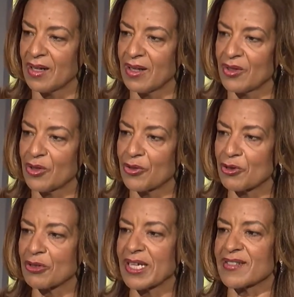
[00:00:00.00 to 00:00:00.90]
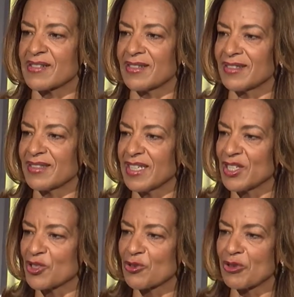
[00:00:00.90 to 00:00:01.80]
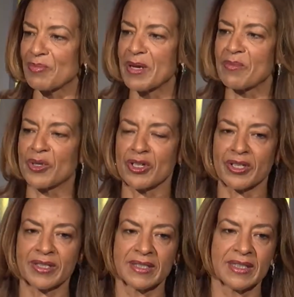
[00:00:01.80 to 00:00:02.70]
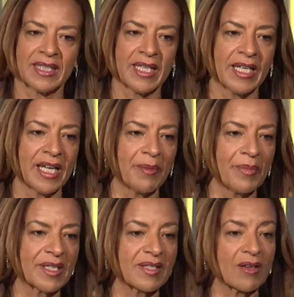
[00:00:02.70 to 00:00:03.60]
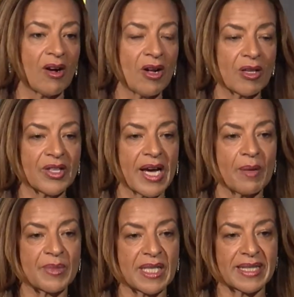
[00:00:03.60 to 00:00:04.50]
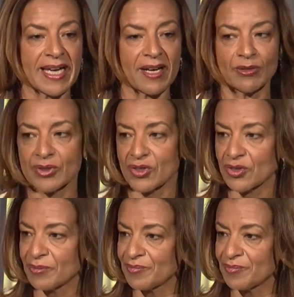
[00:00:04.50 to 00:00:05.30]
The third lesson is to remember, amidst all the ups and downs